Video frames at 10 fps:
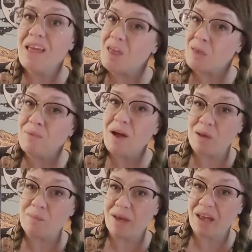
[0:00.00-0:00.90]
It might
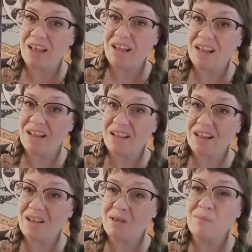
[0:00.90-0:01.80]
have
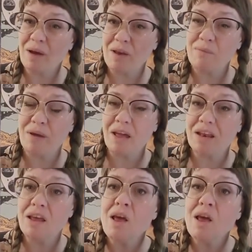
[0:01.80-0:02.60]
been. It might have been.